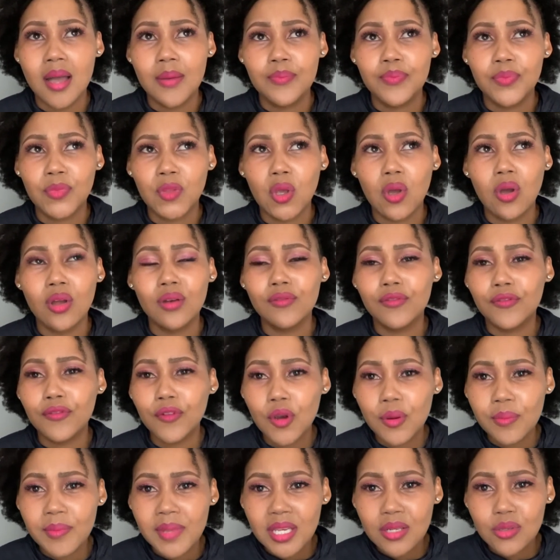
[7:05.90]

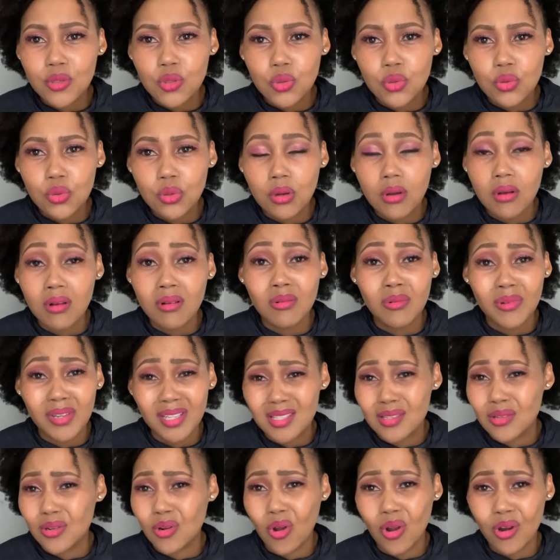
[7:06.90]
confirming to, is
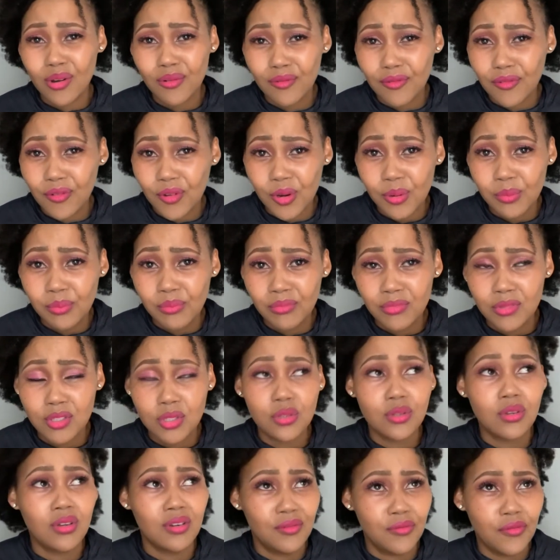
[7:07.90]
it confirm? To
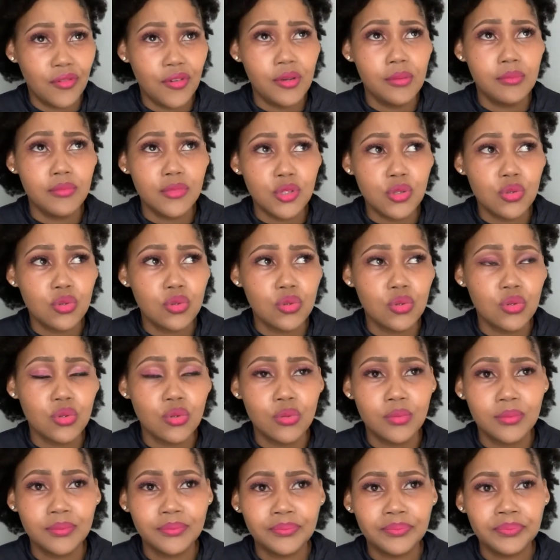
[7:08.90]
confirm to
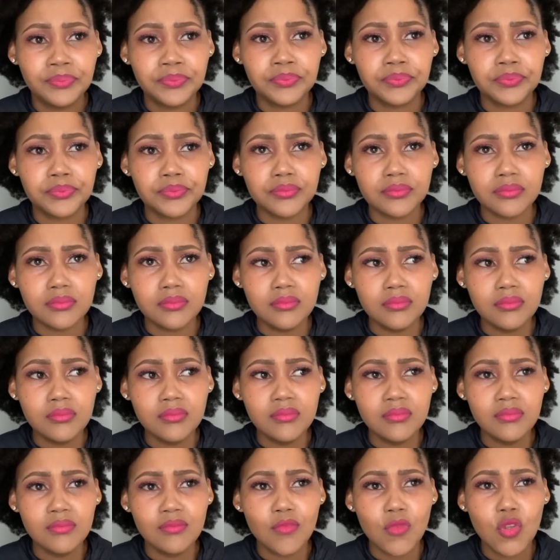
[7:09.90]

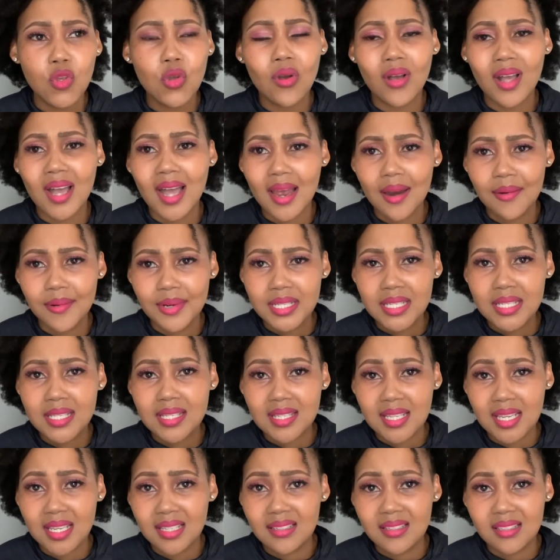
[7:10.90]
your current
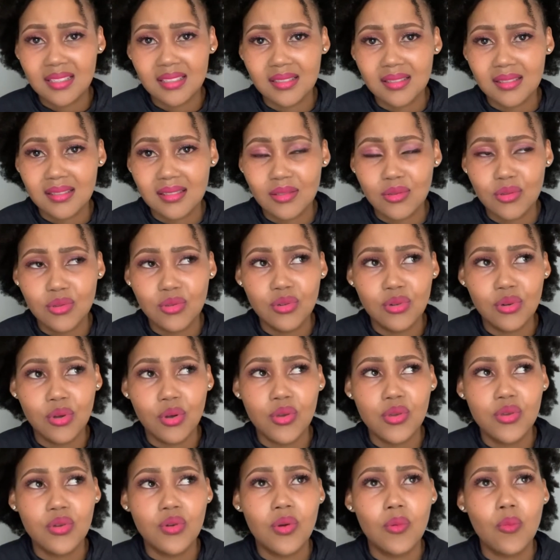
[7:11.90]
status. You know,
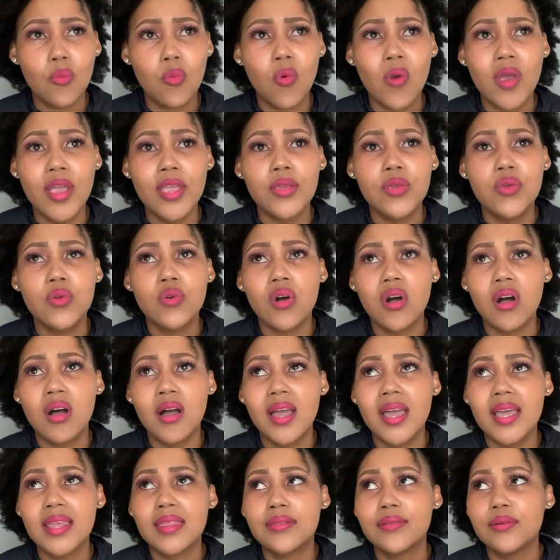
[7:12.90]
your where you are
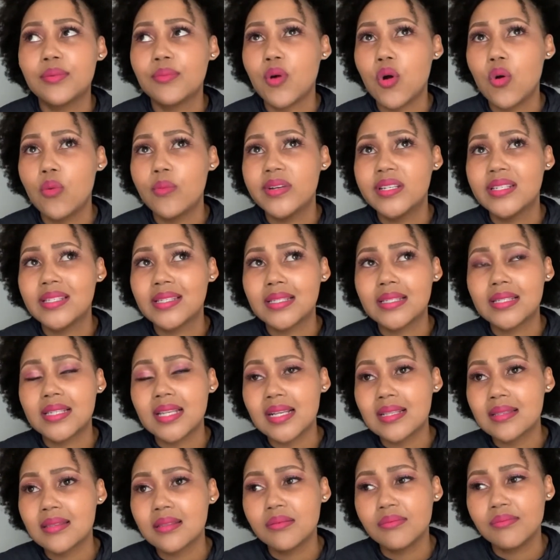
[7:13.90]
at the moment
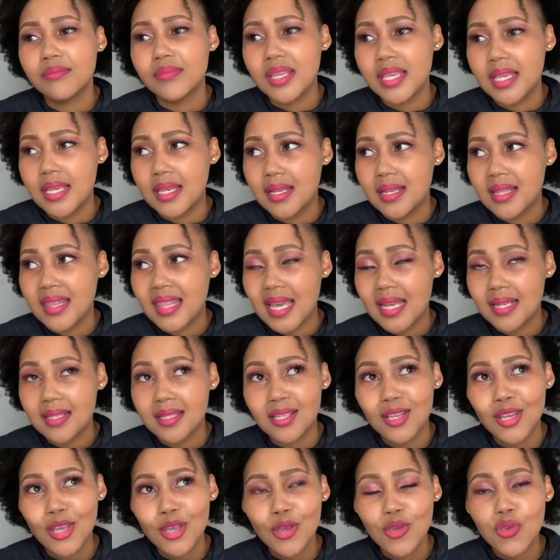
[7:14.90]
doesn't mean that
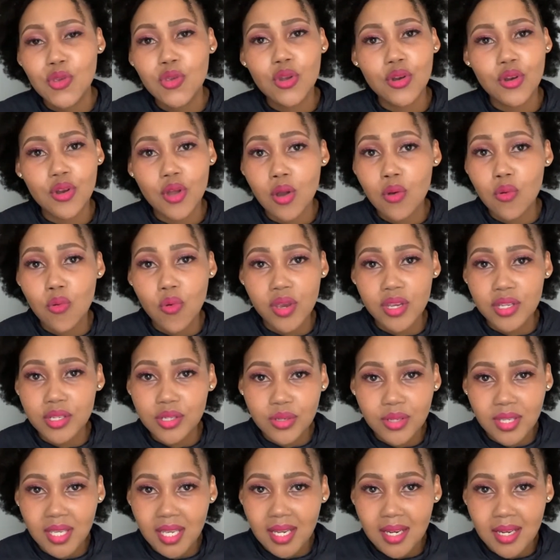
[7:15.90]
you're not going to
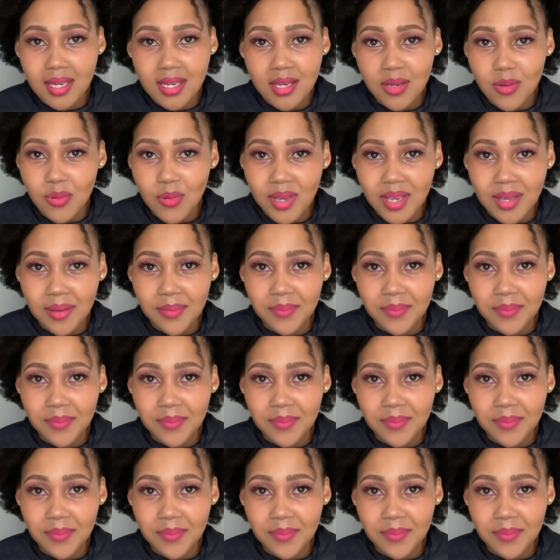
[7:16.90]
get anywhere.